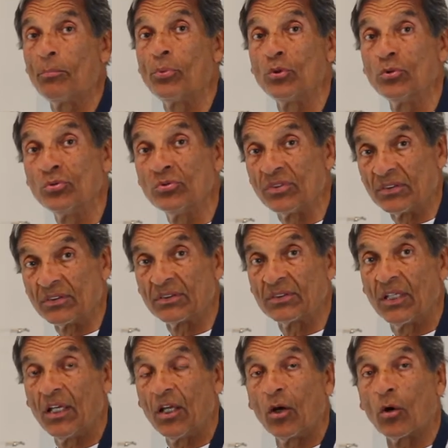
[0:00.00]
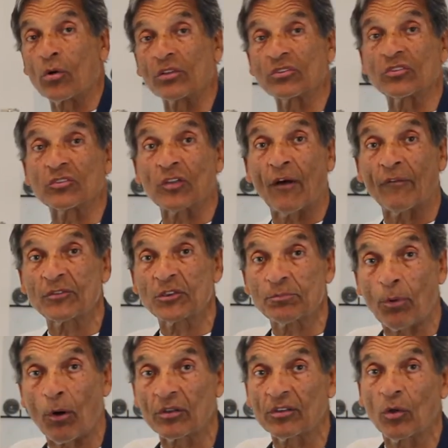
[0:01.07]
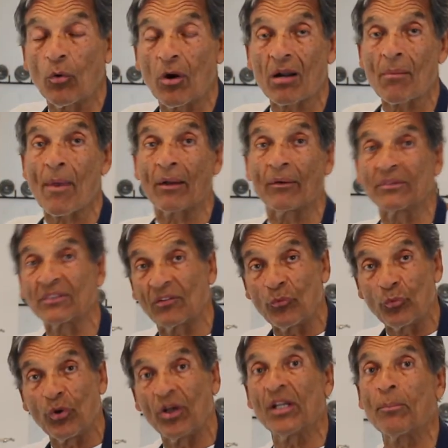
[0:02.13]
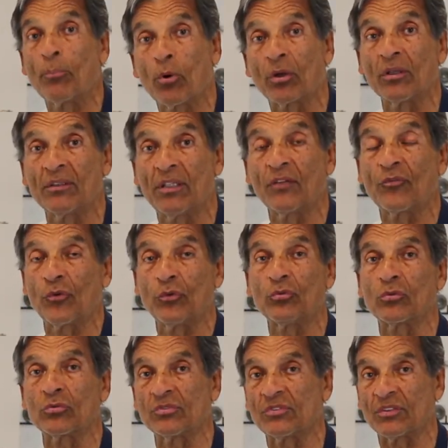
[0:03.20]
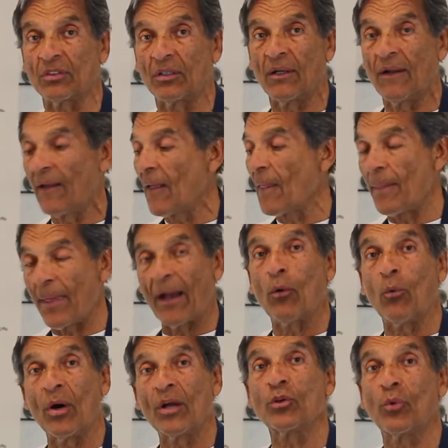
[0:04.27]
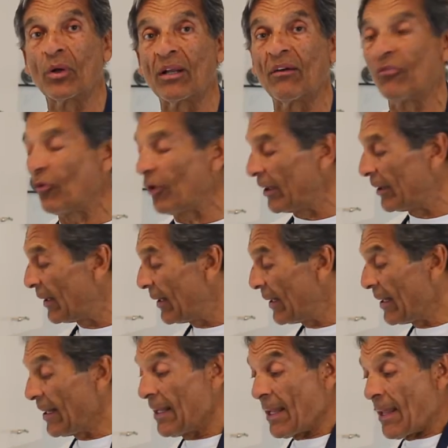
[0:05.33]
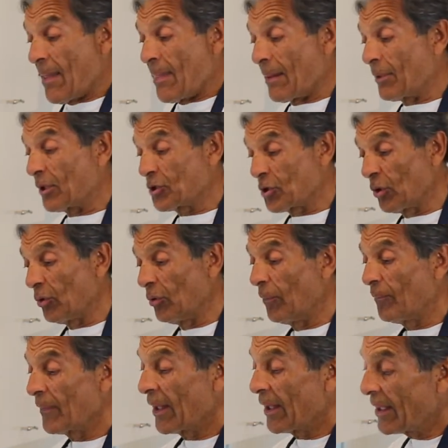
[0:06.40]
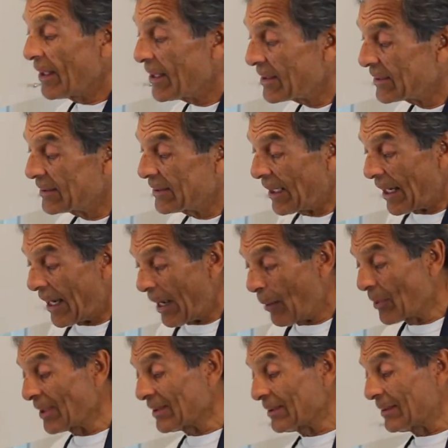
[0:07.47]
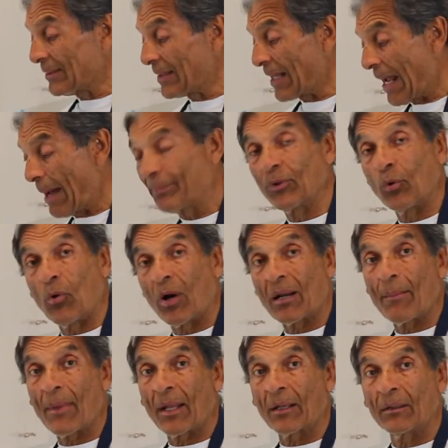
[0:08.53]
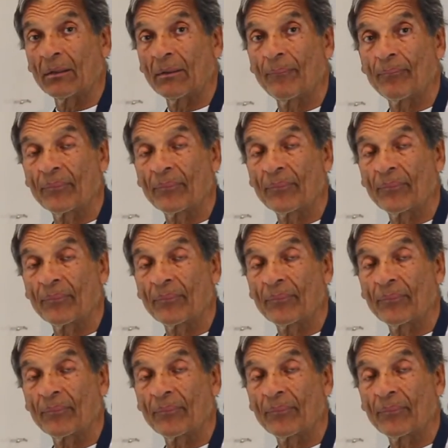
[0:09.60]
bruises or a soft spot in the watermelon. It's a really important thing for you to consider. That one you want to avoid. Number two is I want to tap the watermelon